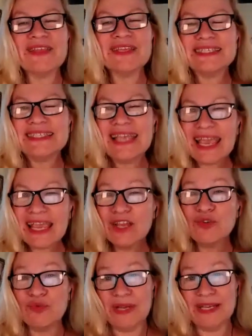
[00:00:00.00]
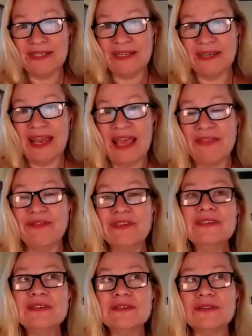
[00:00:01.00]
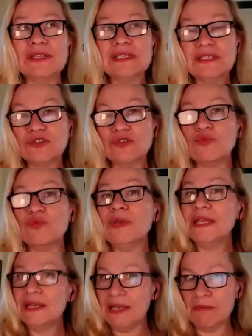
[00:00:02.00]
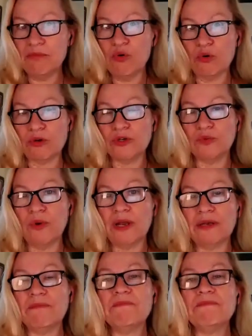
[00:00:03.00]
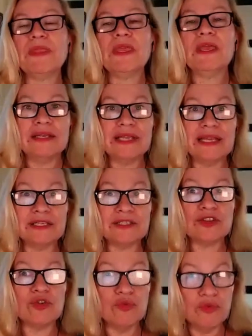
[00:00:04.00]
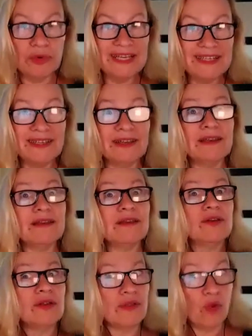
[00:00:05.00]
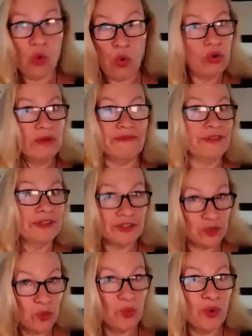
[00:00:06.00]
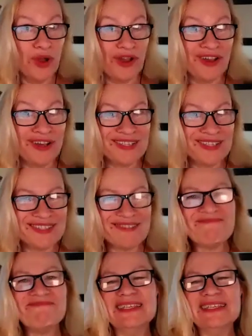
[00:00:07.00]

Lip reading: Now, the second reason, and this is a really important one, and it's the reason all of this works,